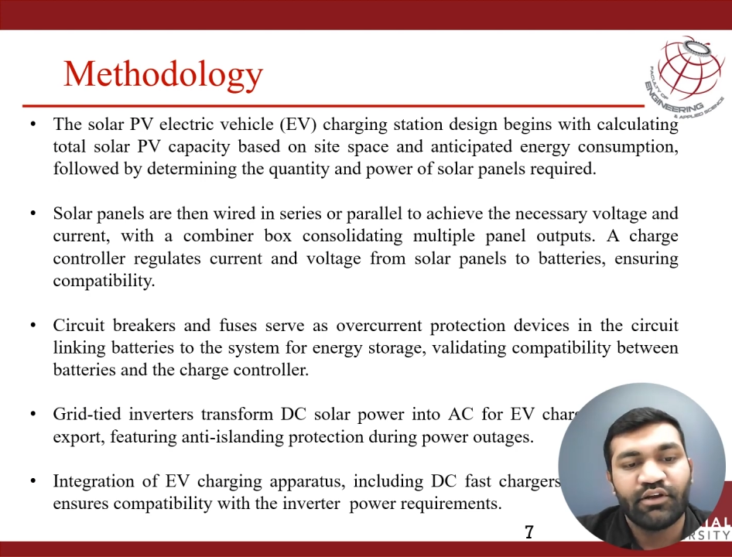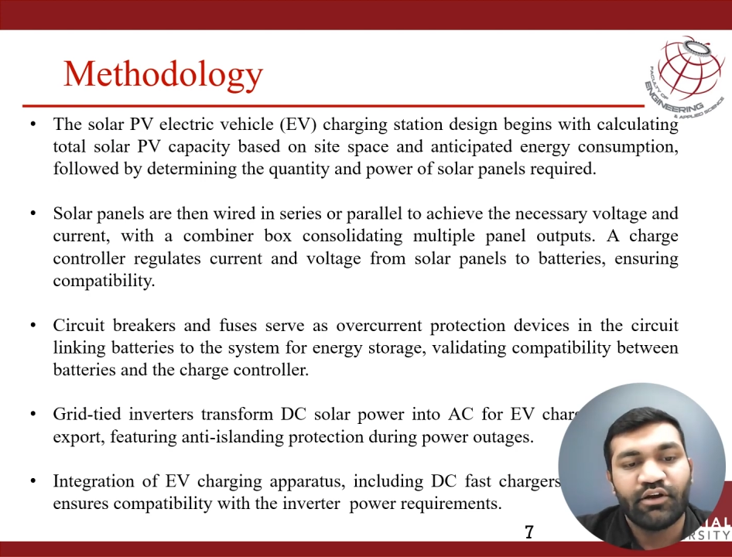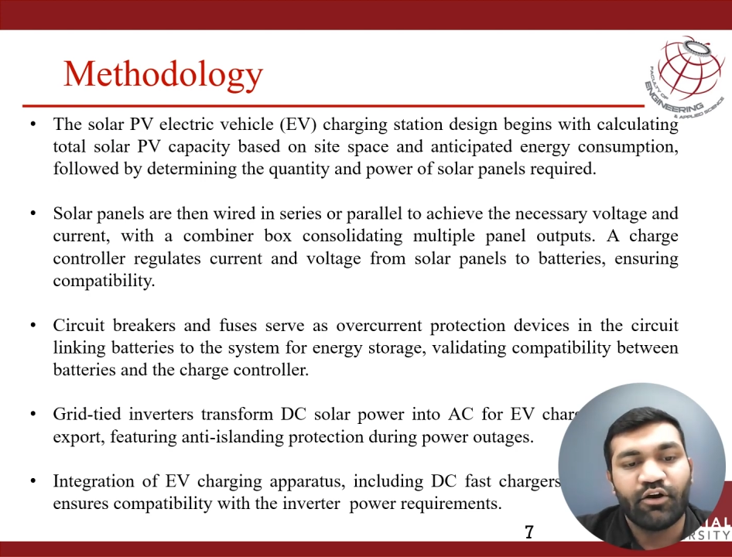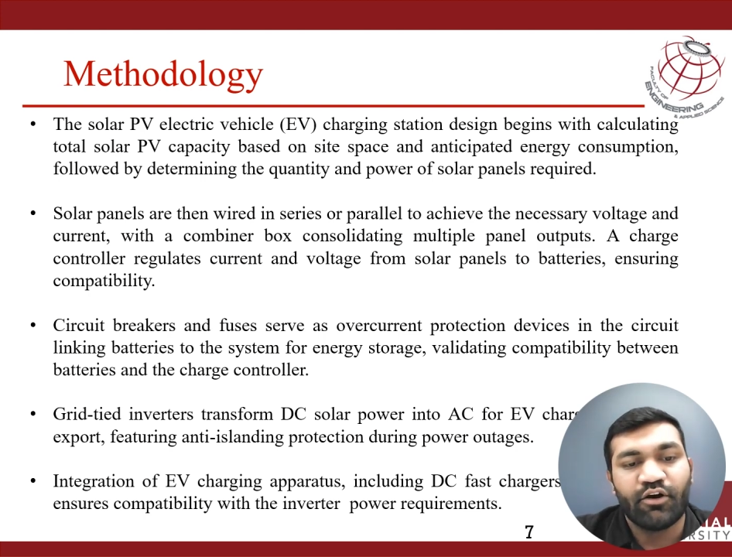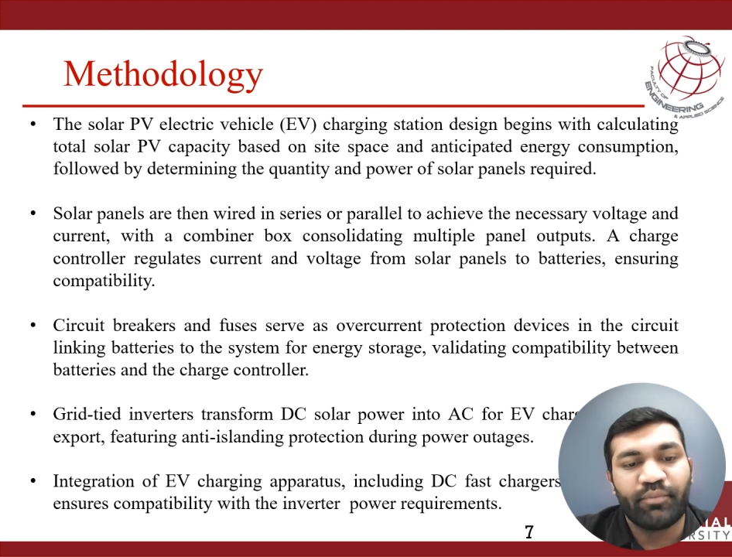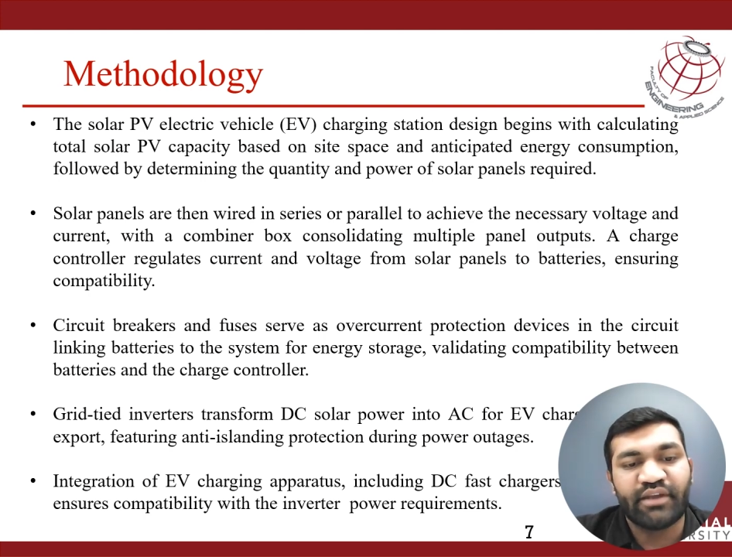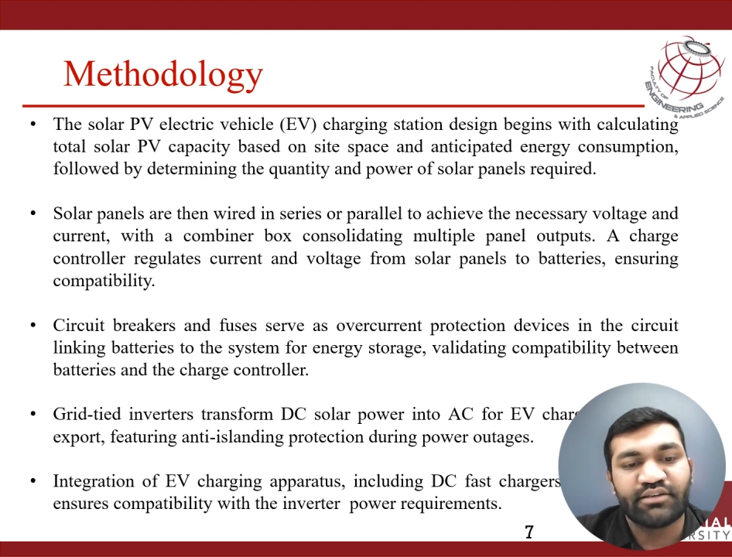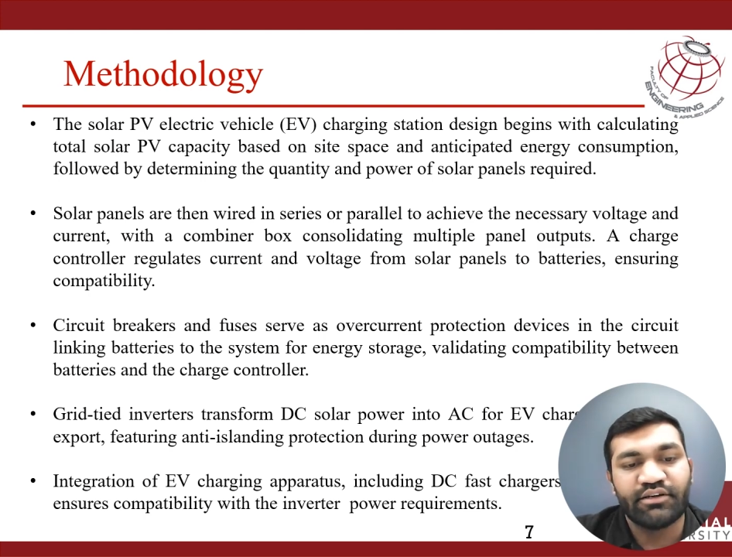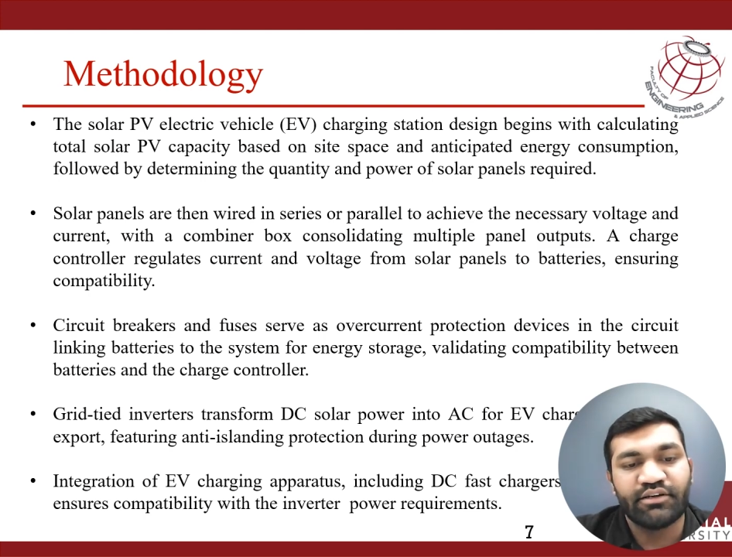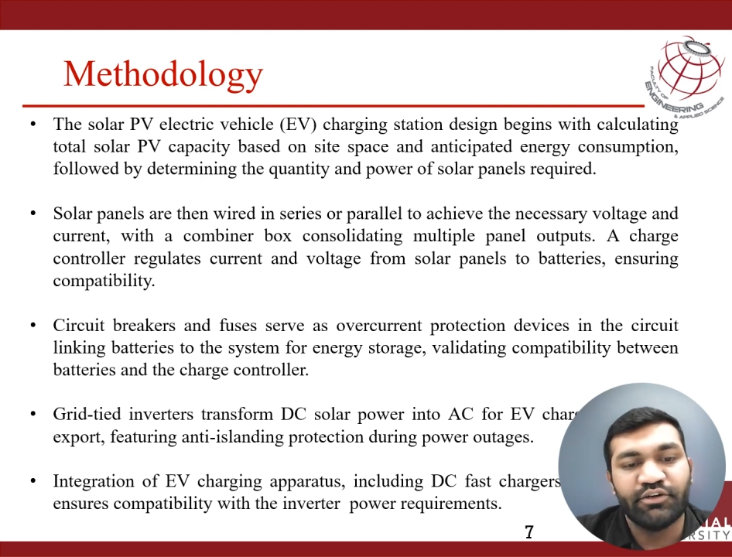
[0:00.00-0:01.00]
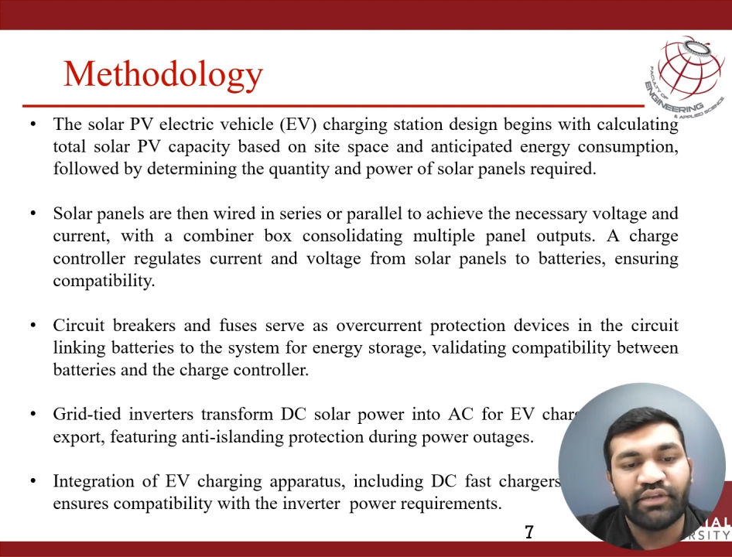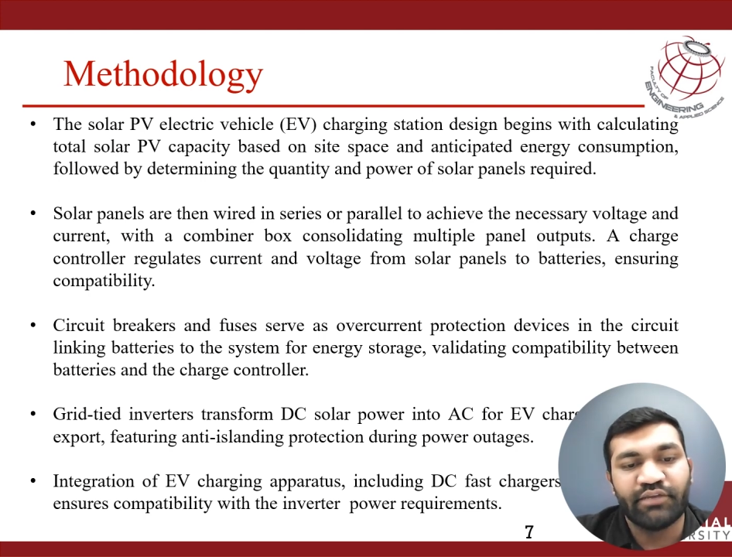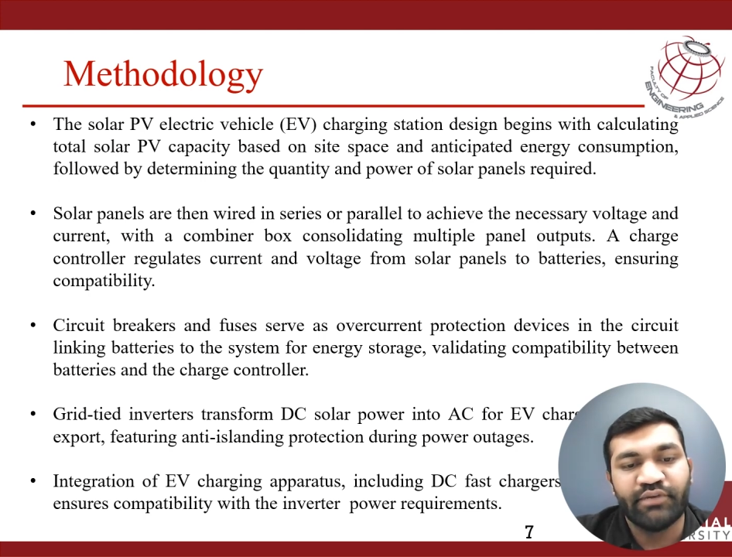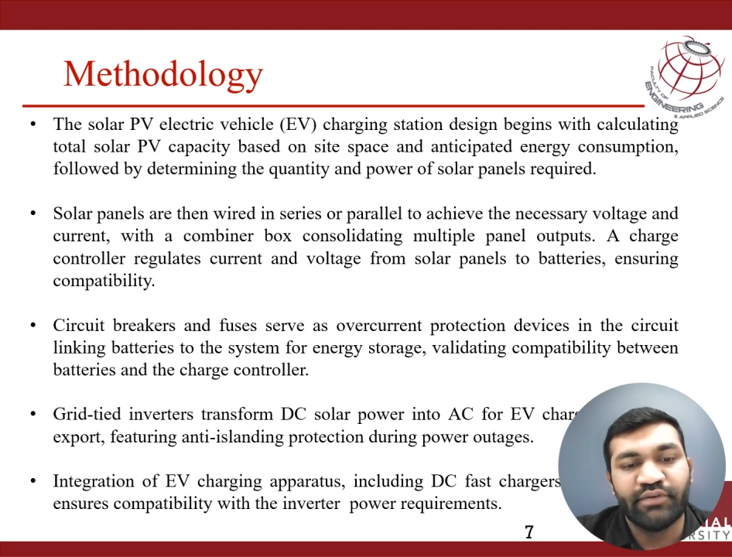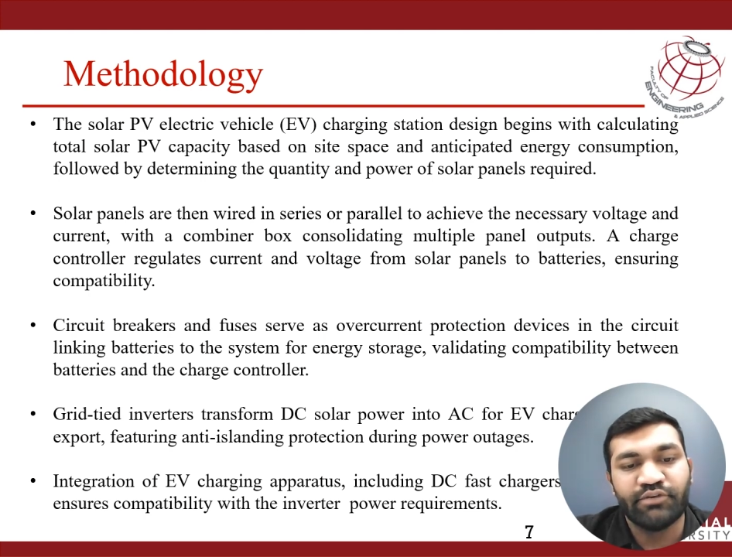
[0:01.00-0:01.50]
Operation during
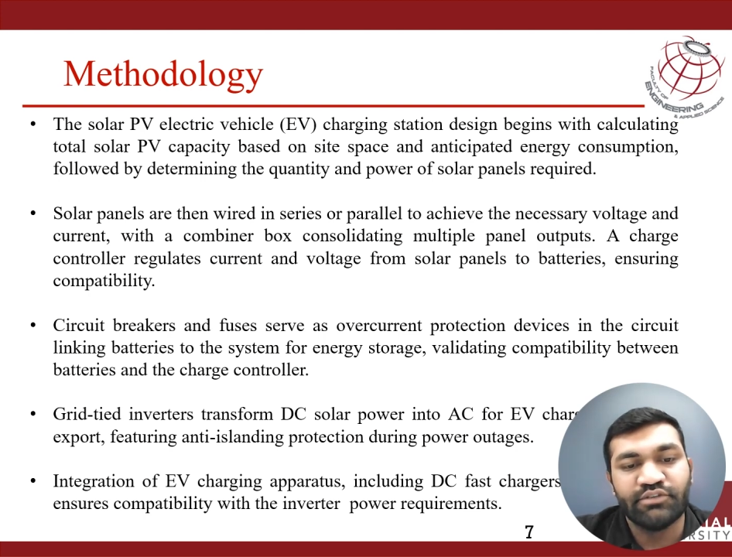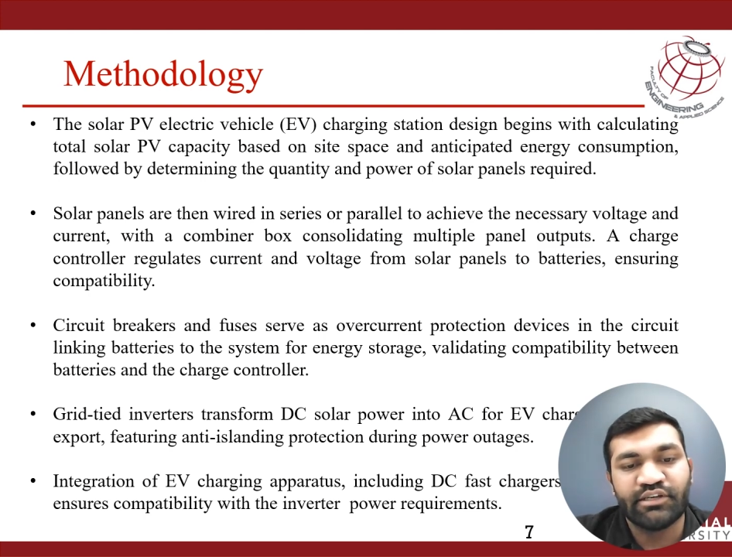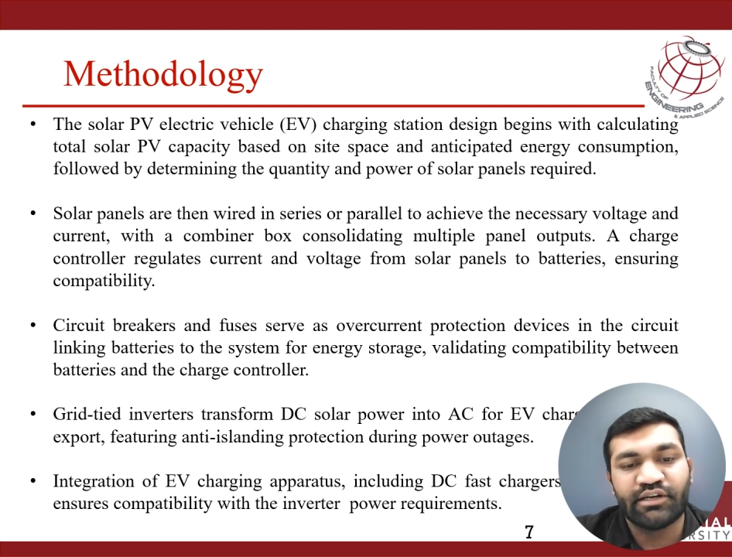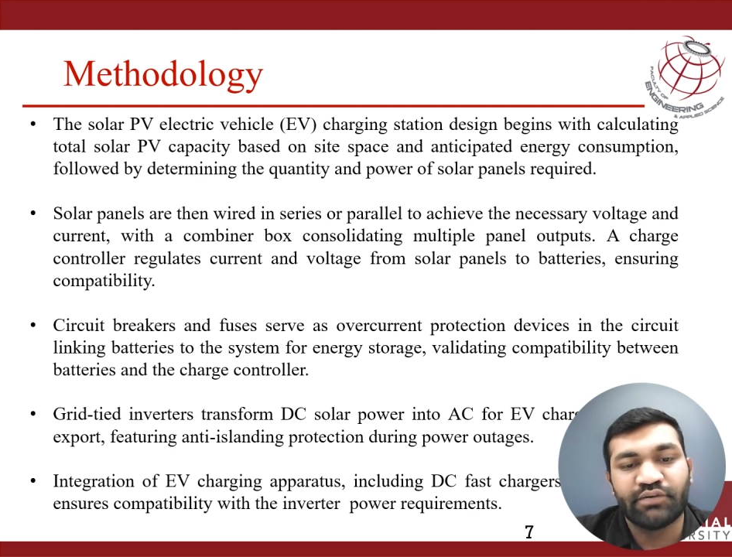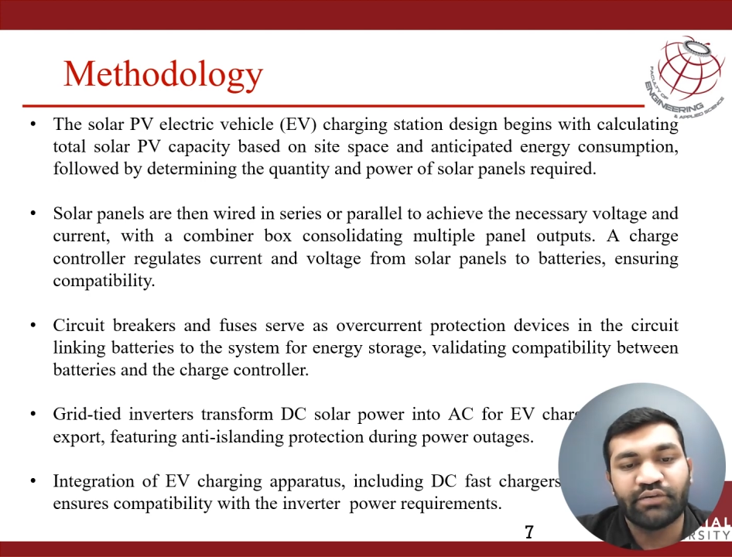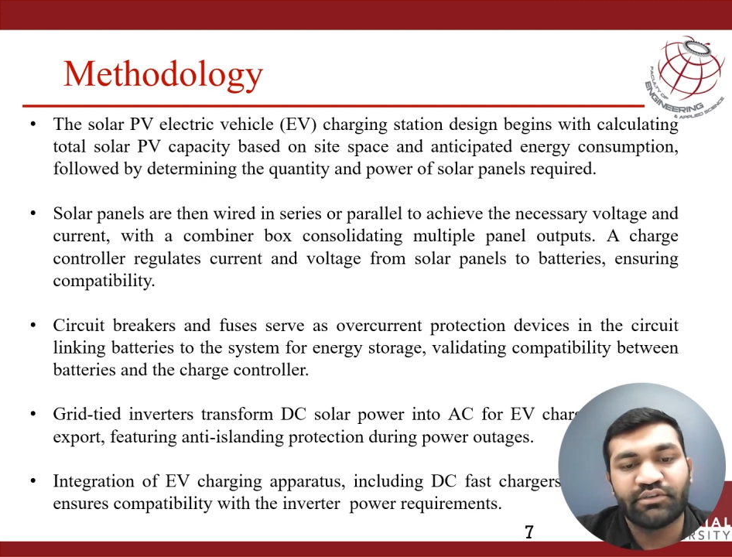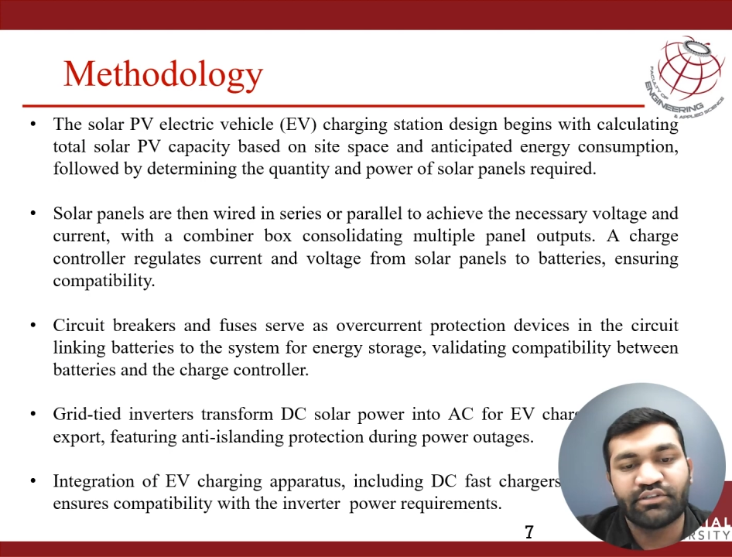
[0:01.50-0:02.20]
V2G converts